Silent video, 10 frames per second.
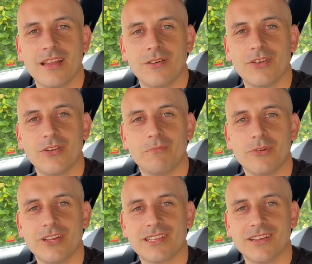I know the
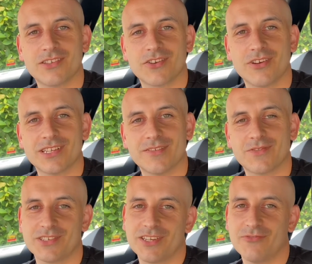bully sounds aggressive
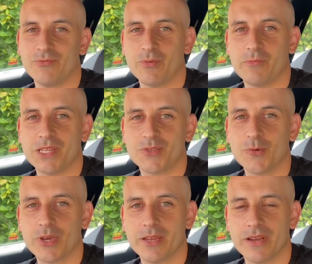considering we've been
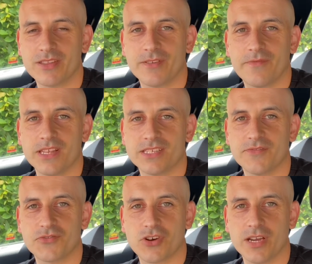talking about defensive
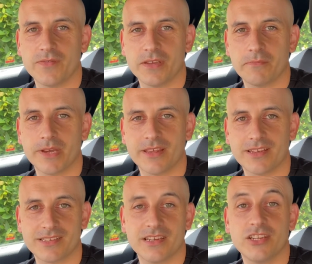driving, but
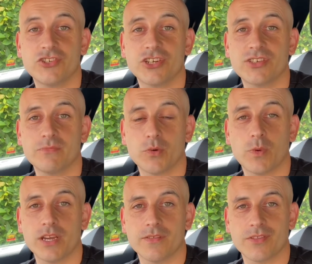it's a legitimate
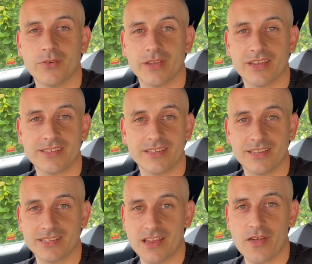way of doing it, and
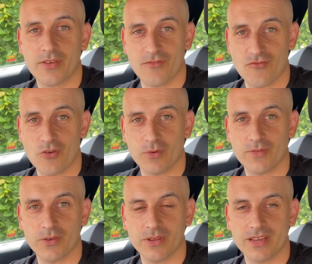there's nothing wrong with
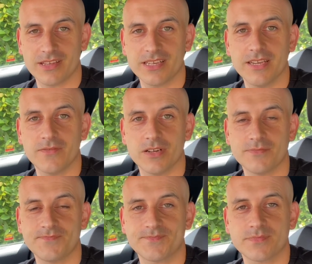doing that either.
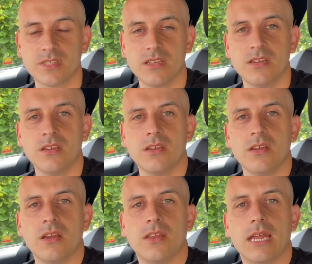
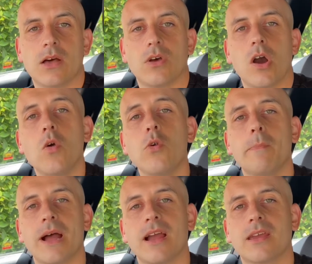Now, the hold
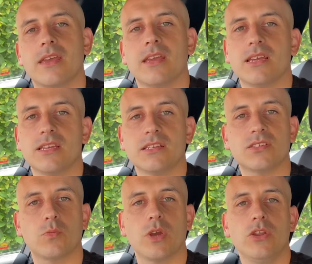back
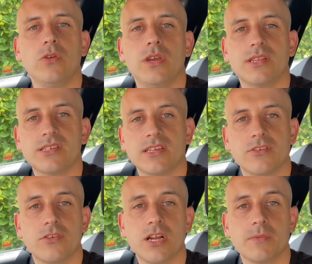is when you can see an
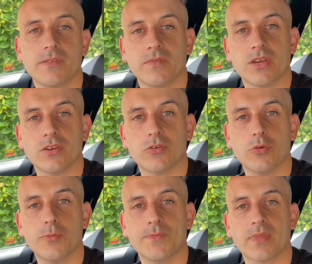oncoming
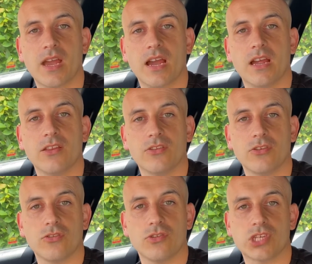vehicle and
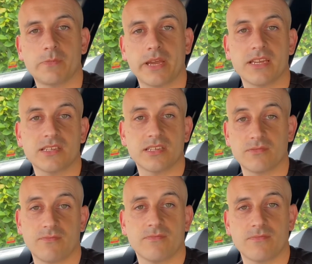the space is
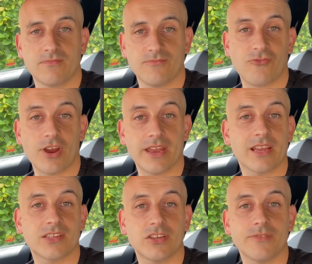right next to you.